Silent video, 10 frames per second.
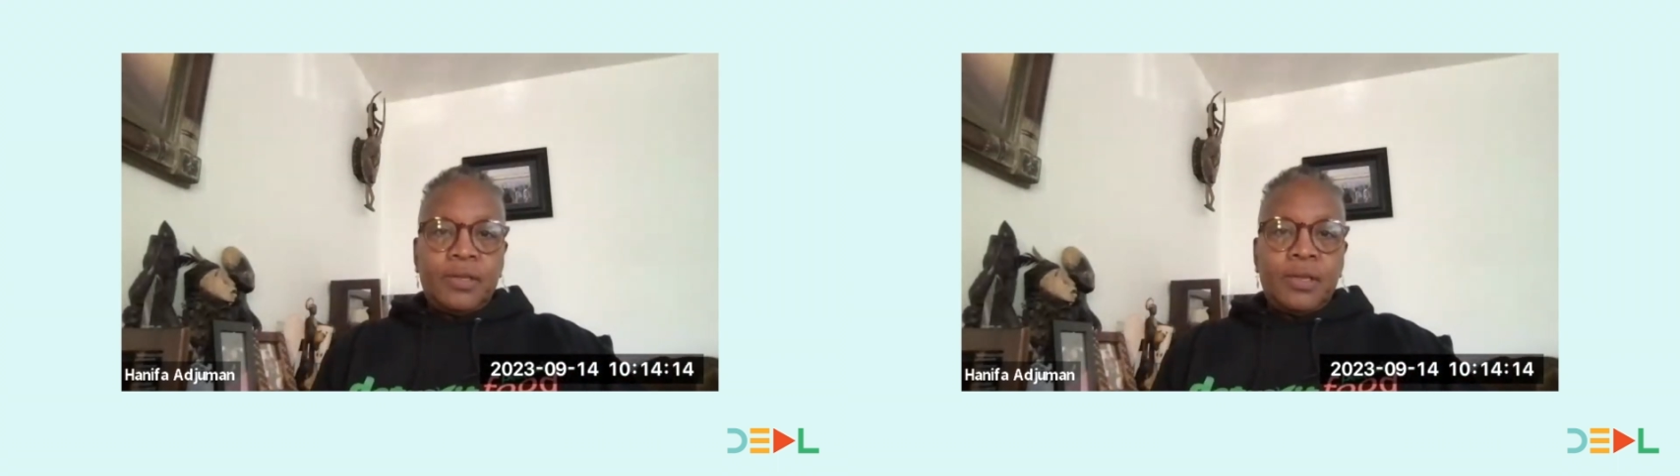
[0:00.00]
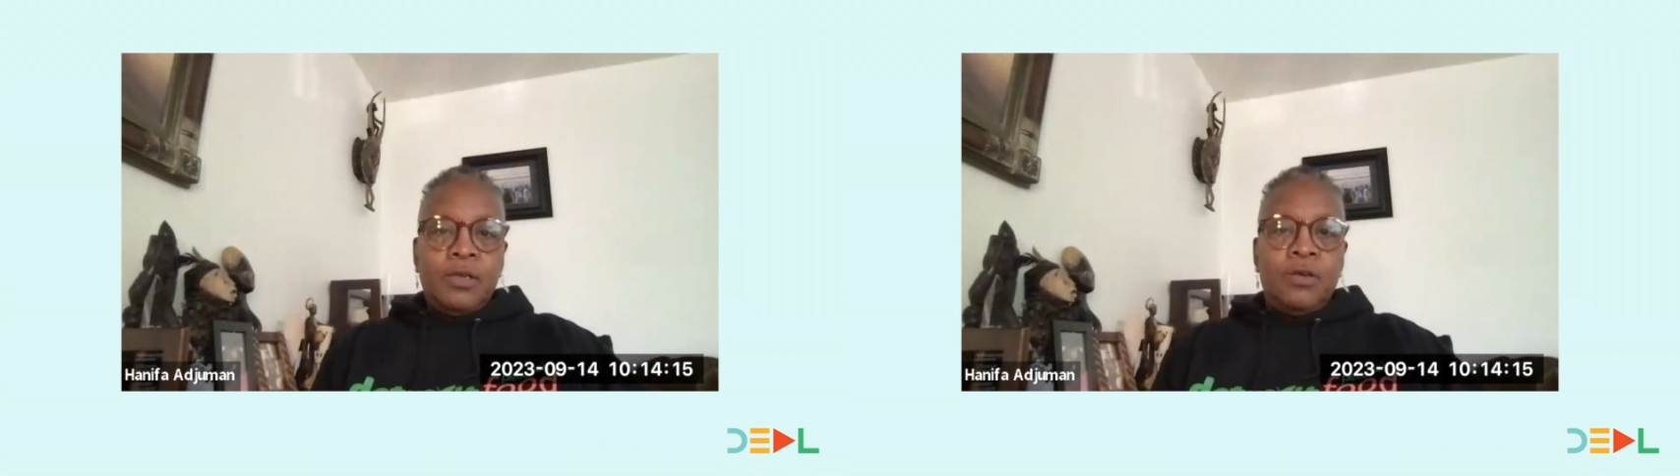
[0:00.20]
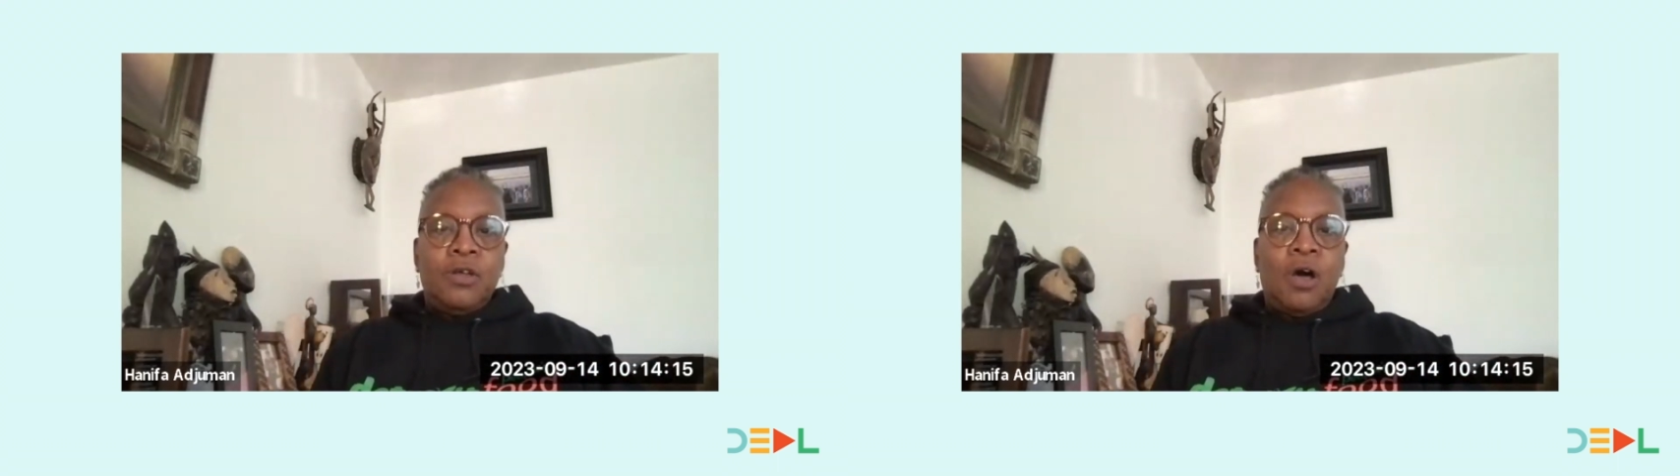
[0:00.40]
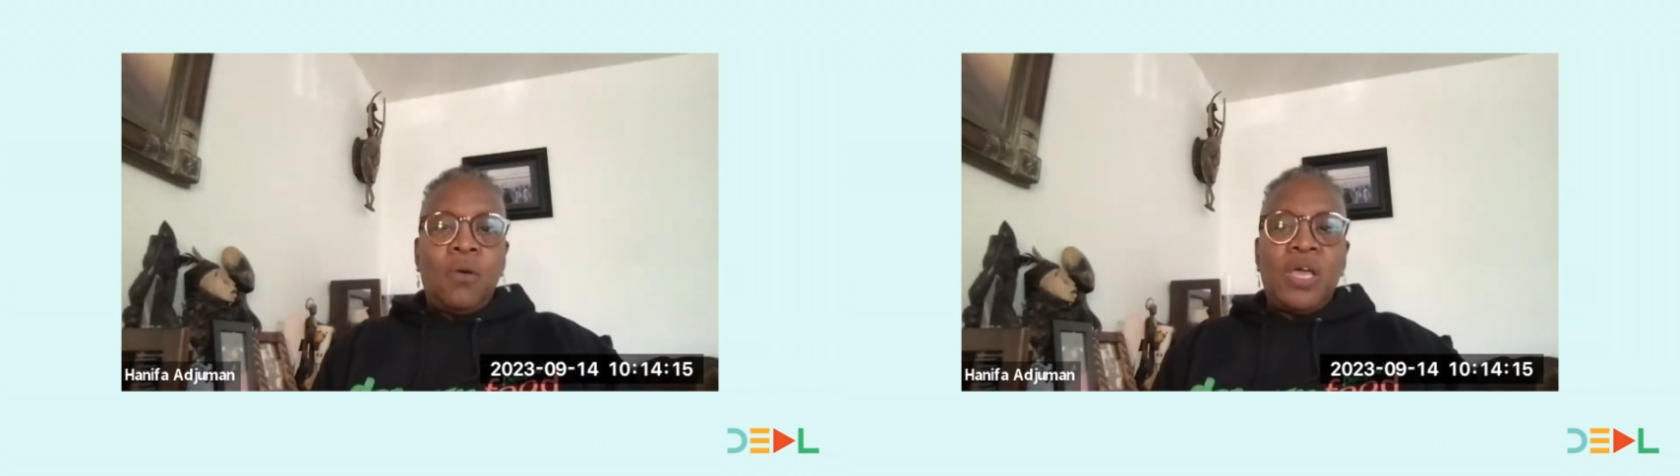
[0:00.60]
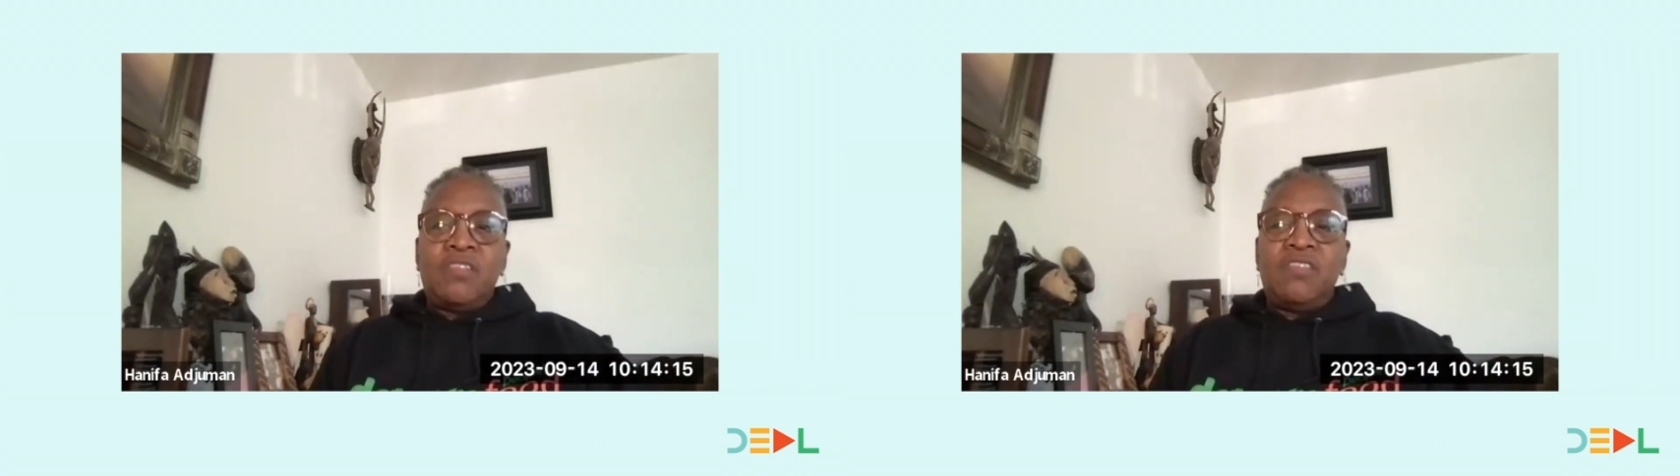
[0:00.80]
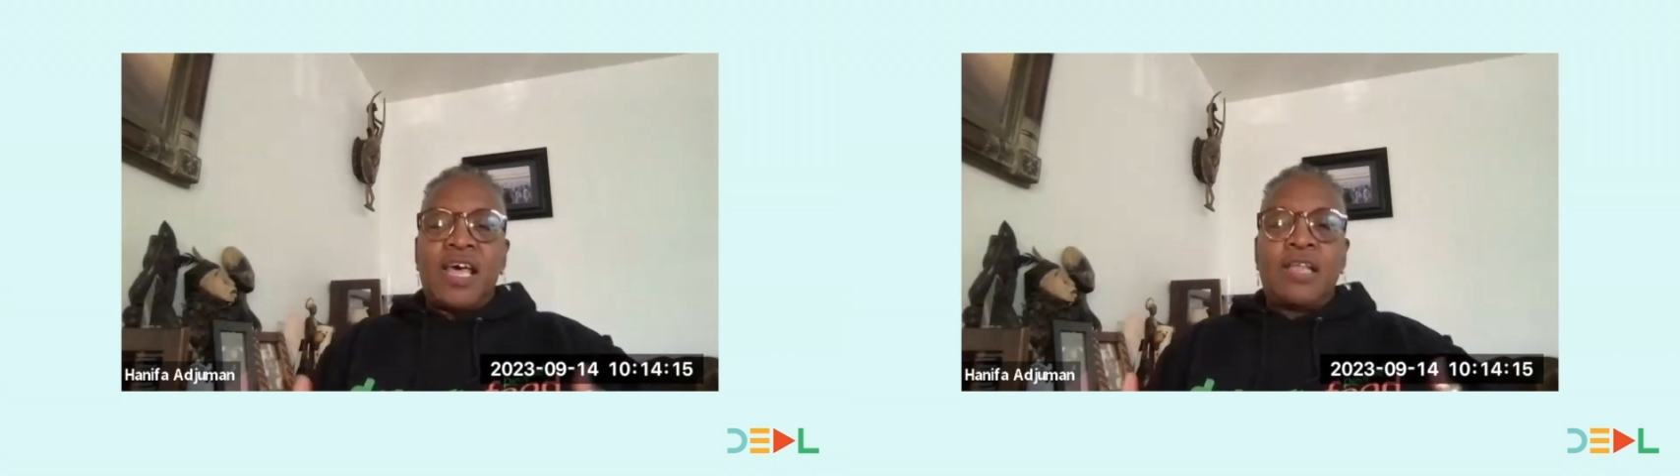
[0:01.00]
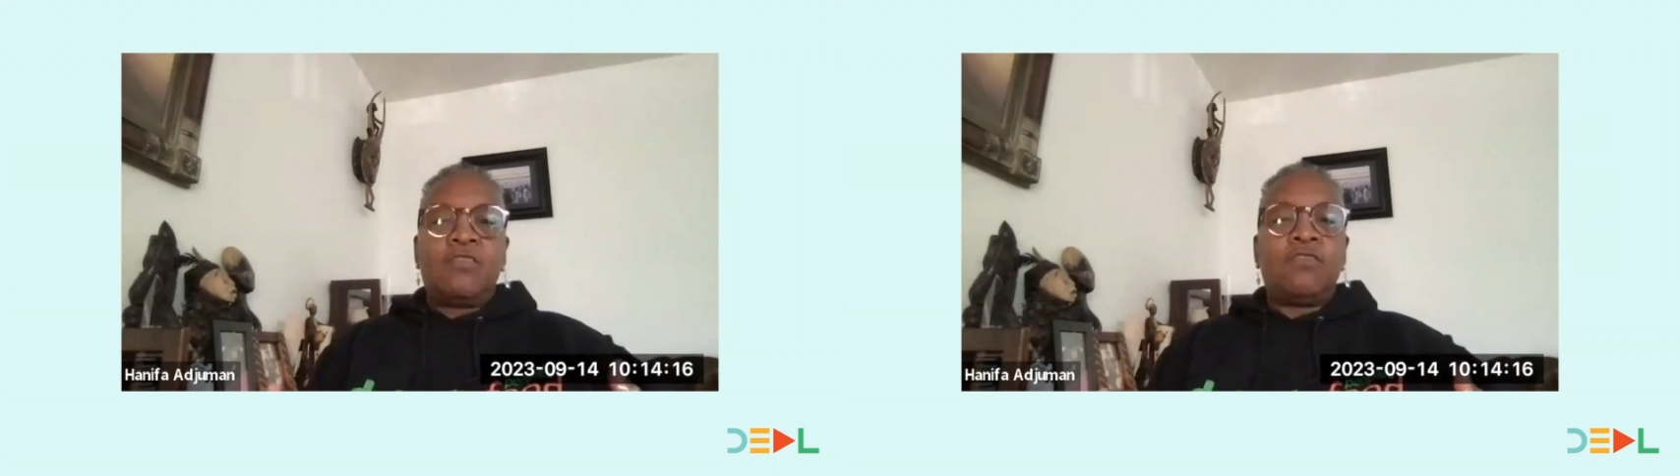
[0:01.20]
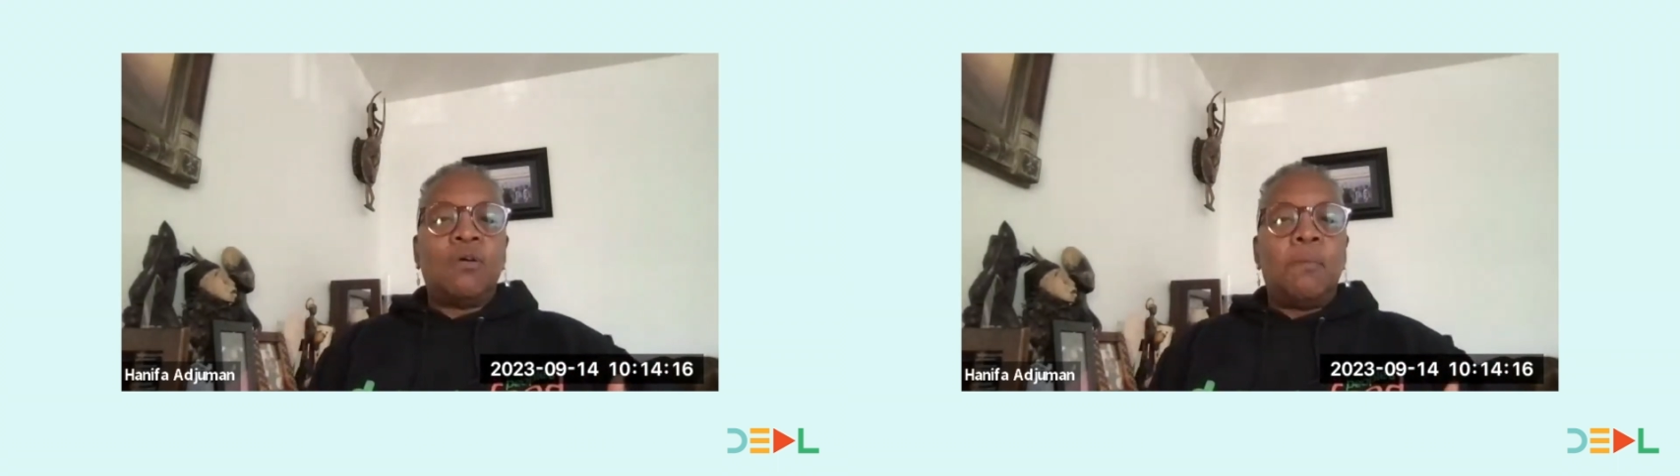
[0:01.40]
You know, it's that
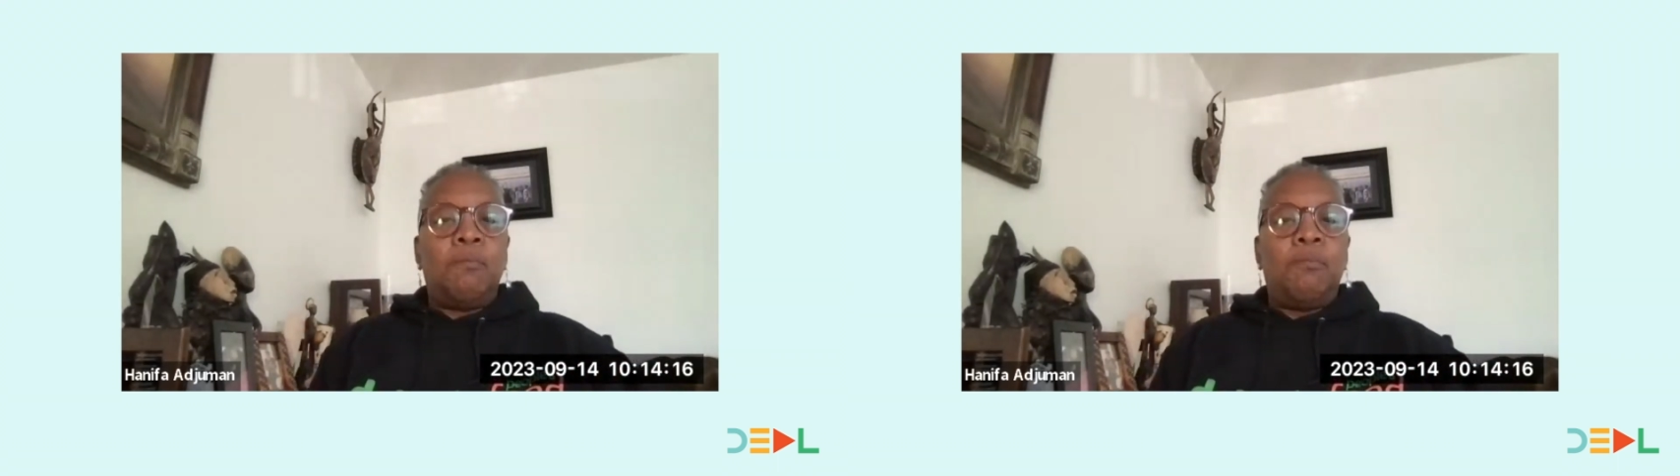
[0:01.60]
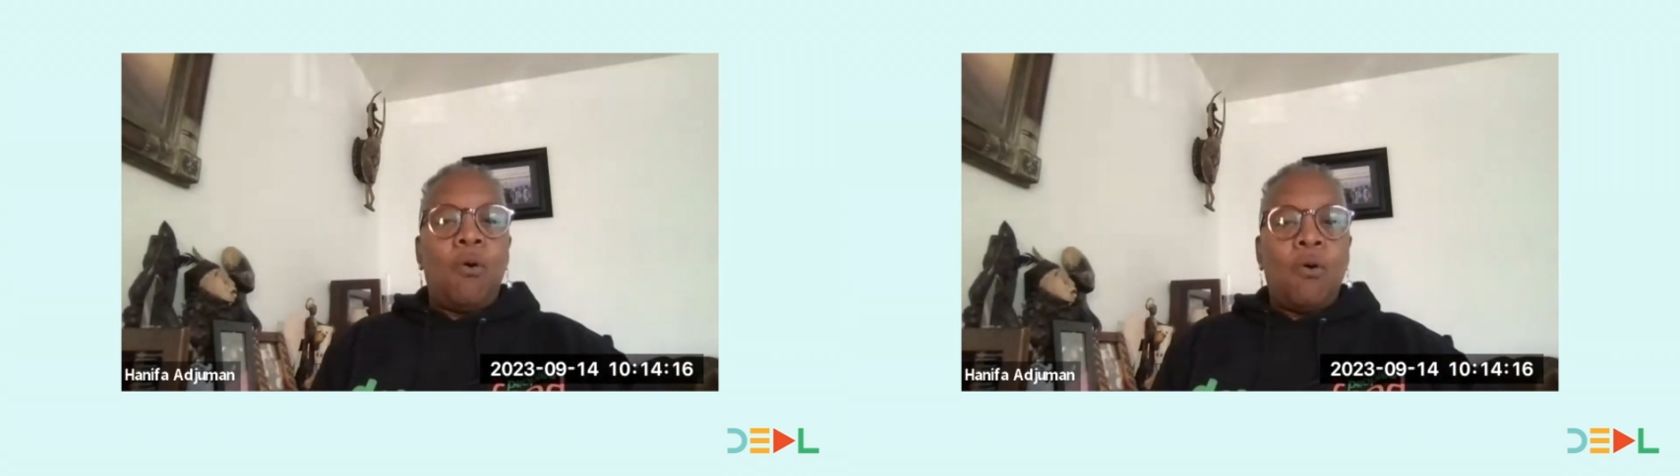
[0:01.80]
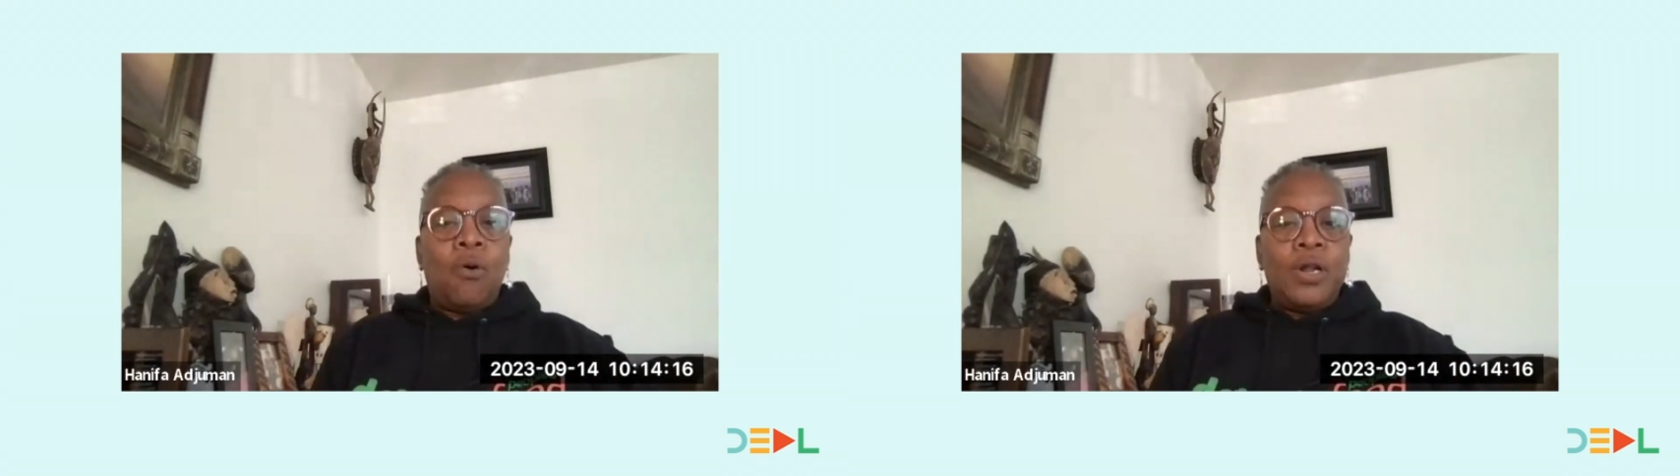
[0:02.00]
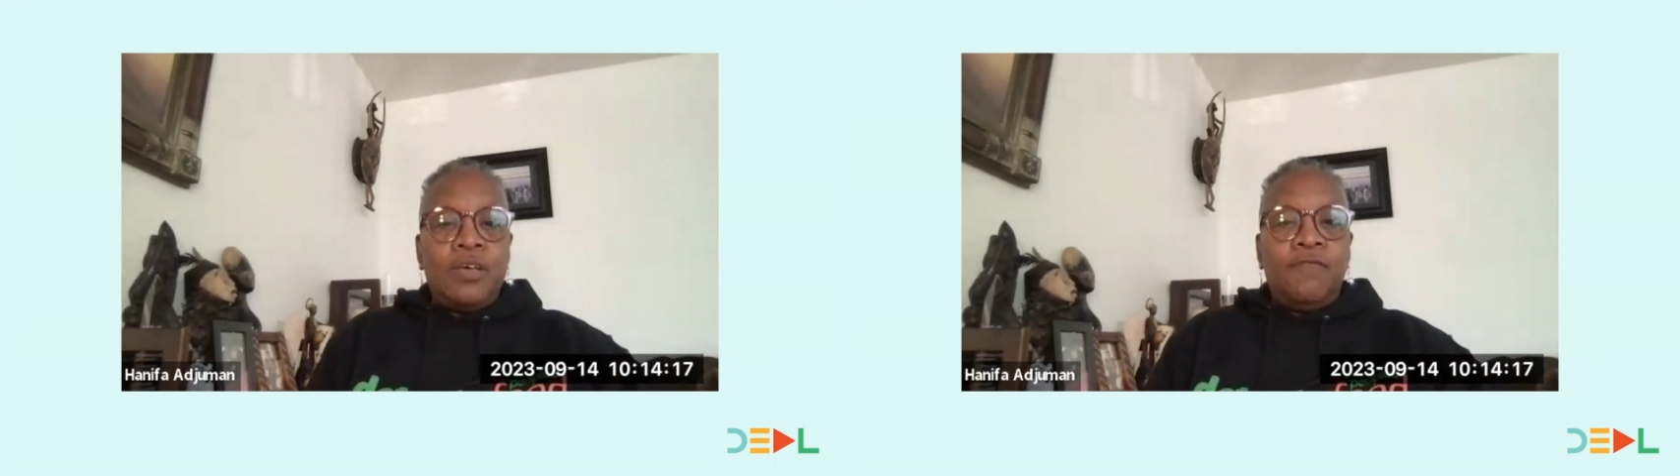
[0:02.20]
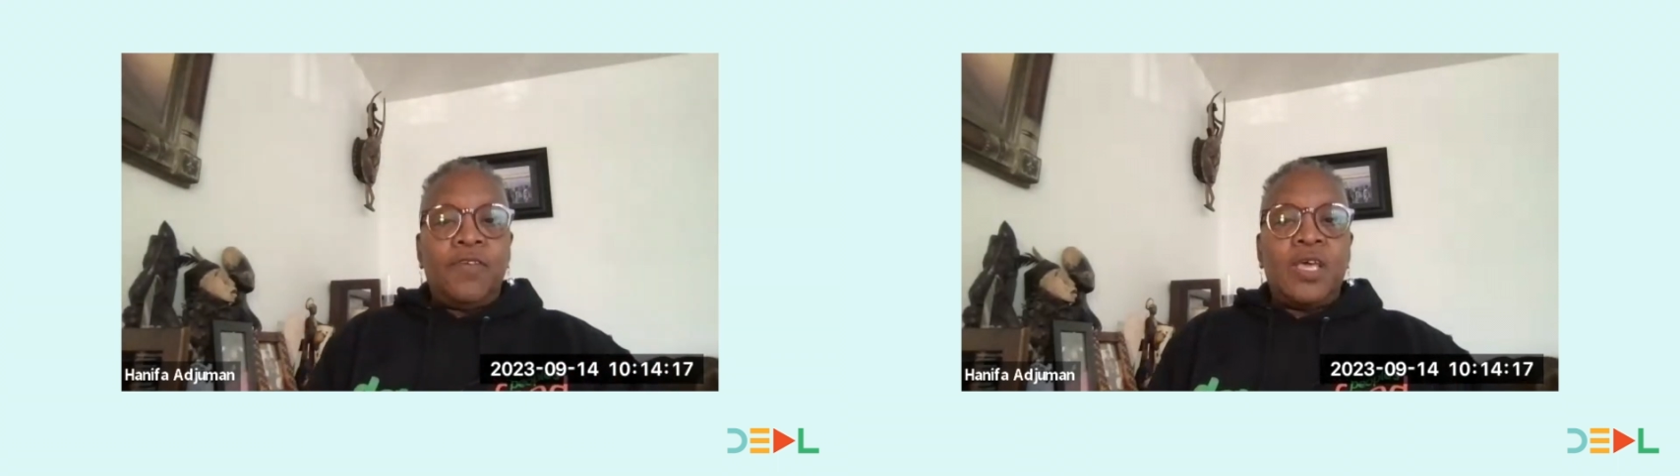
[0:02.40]
supportive